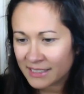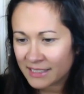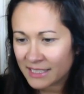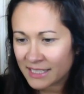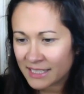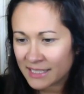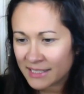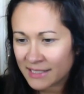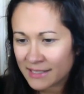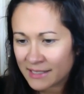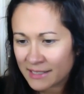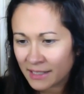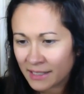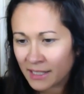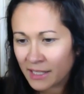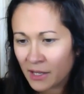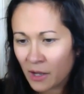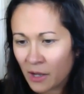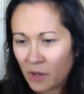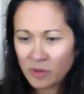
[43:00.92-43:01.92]
let's
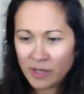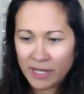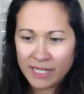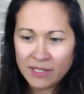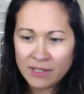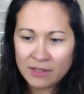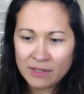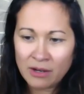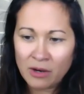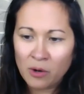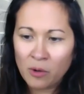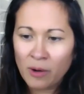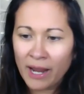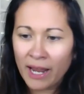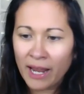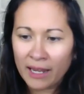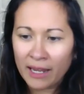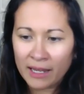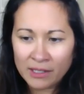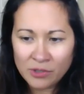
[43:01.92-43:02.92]
see. Okay, so
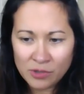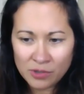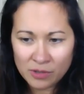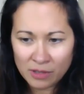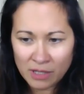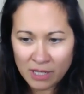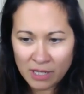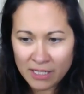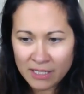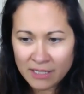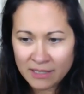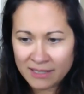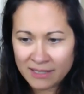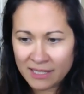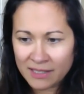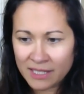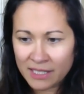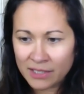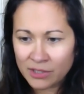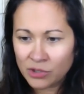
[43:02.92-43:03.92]
Angela
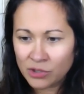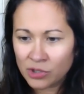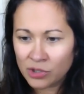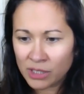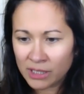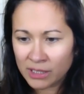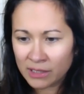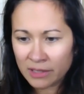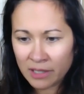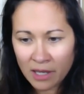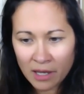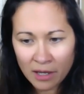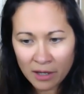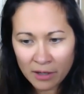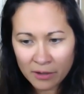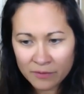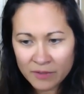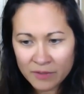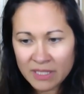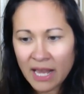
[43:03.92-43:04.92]
said that she
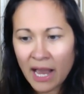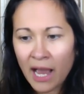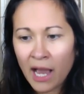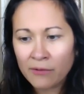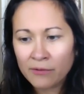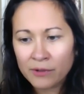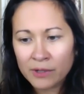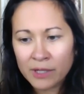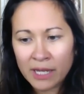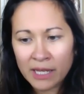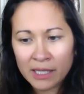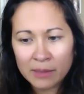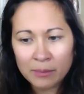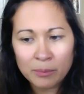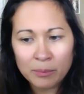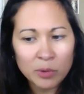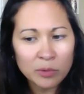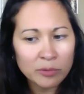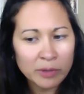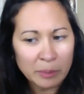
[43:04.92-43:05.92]
loves African
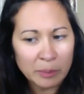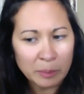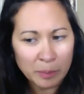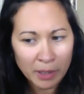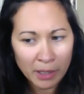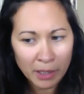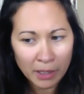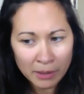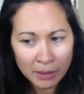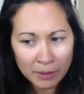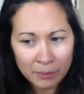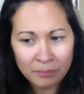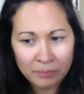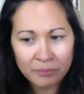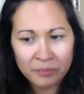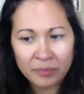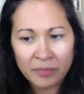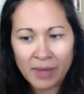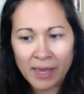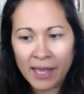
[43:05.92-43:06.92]
marimba
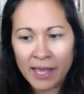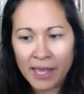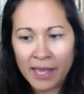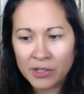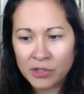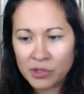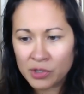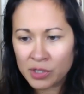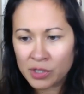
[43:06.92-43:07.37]
and yeah.